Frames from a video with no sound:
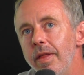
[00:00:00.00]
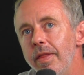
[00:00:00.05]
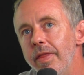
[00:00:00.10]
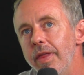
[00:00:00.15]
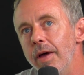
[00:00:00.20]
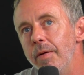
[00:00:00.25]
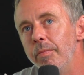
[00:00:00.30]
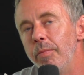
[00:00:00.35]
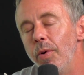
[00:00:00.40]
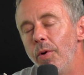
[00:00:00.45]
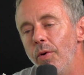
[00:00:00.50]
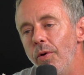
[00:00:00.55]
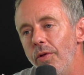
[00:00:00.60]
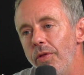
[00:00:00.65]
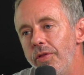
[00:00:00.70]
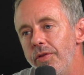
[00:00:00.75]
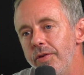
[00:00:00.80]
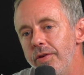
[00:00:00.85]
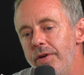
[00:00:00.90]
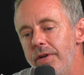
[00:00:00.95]
That
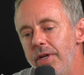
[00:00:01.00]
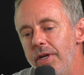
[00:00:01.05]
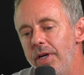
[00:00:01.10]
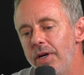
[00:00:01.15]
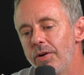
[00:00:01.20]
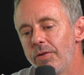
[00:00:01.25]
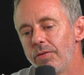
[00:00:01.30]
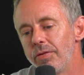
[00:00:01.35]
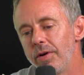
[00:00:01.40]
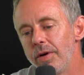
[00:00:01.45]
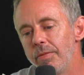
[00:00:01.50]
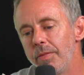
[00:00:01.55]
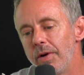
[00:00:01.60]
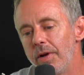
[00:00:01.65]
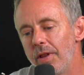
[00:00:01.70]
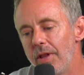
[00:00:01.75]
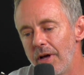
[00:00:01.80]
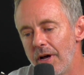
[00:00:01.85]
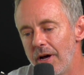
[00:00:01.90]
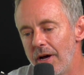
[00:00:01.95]
both
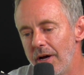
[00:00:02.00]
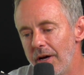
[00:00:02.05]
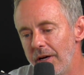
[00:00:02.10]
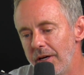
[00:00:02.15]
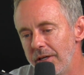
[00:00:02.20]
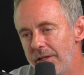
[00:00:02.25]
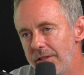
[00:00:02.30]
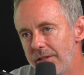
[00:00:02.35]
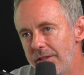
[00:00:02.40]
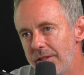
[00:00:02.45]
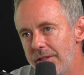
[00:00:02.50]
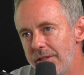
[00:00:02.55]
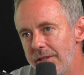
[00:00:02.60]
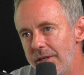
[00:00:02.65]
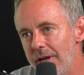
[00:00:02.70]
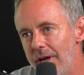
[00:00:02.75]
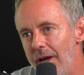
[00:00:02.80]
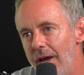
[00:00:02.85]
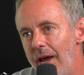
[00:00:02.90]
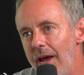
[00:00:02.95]

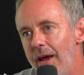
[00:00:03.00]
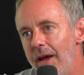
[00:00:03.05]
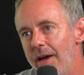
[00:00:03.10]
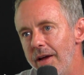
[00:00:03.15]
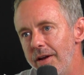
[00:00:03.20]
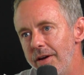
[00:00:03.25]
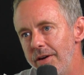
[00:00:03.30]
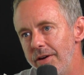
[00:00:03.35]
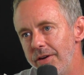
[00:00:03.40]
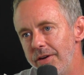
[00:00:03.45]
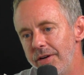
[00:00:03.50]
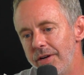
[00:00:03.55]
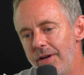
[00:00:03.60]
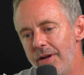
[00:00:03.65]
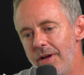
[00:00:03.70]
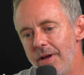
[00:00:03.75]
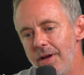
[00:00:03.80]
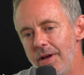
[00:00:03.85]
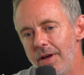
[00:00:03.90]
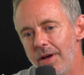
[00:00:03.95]
decriminalized and
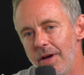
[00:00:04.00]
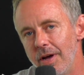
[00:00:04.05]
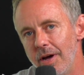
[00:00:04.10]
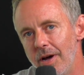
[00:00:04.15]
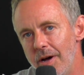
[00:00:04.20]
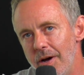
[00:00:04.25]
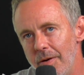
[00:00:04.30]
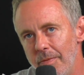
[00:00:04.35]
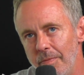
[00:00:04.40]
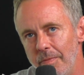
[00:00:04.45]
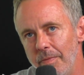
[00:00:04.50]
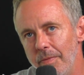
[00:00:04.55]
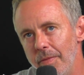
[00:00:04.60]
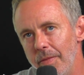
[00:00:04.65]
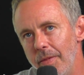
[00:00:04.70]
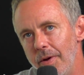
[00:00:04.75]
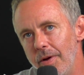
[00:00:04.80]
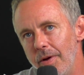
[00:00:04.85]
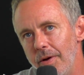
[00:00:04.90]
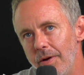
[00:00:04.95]

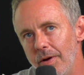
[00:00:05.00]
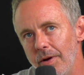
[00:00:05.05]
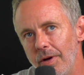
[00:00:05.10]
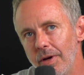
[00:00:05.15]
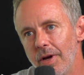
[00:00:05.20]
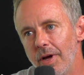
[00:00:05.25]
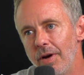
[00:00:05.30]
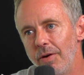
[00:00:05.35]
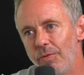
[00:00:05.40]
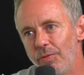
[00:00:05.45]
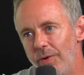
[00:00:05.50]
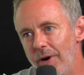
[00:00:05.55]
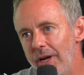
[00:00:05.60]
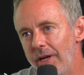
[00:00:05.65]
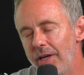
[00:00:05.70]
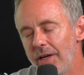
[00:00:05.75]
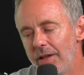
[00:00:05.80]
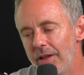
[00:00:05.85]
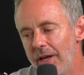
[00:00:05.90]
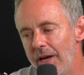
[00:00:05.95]
kind of
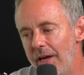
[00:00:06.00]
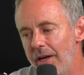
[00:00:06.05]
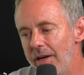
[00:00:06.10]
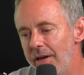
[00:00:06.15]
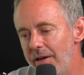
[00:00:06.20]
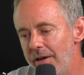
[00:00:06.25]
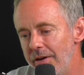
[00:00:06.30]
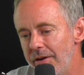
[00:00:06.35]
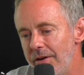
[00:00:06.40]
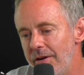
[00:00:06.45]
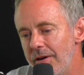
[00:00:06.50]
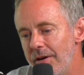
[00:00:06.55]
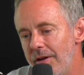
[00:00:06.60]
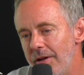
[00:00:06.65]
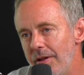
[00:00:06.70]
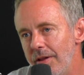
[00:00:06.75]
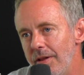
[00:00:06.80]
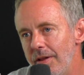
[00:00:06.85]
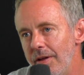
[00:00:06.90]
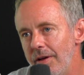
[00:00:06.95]
regulated,
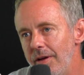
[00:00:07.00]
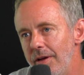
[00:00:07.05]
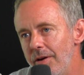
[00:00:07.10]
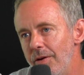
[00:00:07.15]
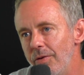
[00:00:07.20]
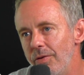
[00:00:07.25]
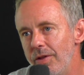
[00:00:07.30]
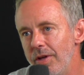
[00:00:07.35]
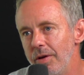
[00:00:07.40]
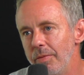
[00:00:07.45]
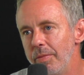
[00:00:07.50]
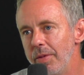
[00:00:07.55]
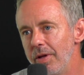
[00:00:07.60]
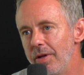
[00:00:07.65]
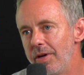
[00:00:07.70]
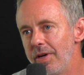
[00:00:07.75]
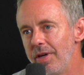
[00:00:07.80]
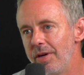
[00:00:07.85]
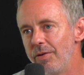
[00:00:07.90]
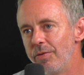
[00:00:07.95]
you know, the
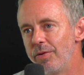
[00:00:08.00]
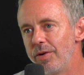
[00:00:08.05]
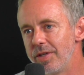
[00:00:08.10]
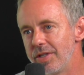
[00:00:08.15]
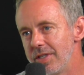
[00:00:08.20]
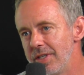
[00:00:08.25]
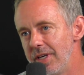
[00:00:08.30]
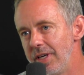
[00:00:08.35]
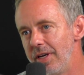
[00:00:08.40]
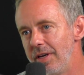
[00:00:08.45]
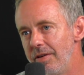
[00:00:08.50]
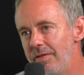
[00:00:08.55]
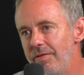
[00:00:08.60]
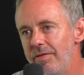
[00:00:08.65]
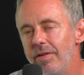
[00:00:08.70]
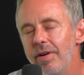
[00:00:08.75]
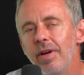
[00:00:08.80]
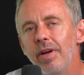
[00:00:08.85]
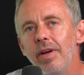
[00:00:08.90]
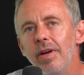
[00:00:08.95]
ability to
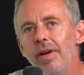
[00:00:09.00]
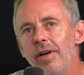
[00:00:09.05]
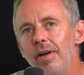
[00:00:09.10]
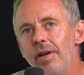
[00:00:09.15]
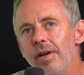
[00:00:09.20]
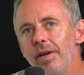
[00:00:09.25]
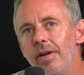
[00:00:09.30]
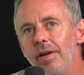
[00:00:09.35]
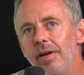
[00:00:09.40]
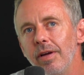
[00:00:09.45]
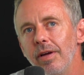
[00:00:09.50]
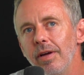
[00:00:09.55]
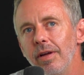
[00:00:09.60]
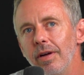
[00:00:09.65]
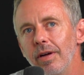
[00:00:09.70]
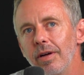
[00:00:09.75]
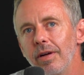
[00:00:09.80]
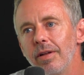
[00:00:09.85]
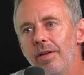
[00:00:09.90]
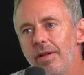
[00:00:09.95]
receive
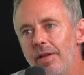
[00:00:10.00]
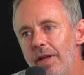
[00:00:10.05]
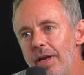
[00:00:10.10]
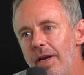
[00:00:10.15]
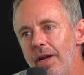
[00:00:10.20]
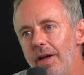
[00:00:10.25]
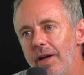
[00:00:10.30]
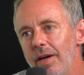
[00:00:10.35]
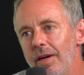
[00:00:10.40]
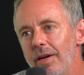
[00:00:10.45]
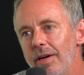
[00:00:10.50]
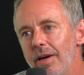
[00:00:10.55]
in a clinic,